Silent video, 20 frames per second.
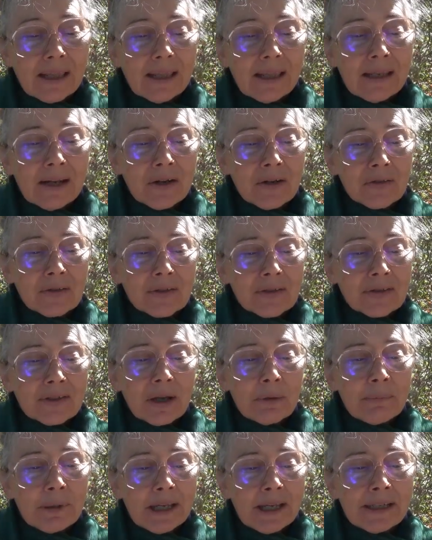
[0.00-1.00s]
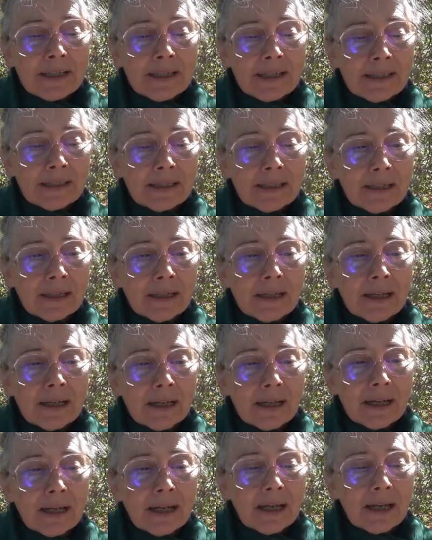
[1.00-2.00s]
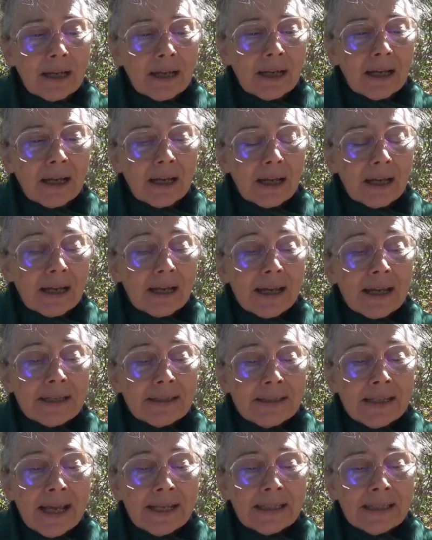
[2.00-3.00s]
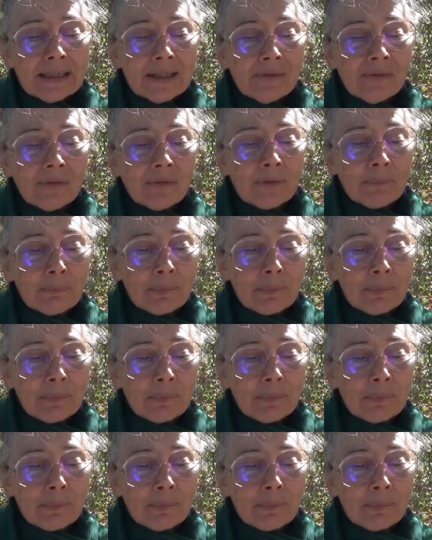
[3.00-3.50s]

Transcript: Here's a subheading Negative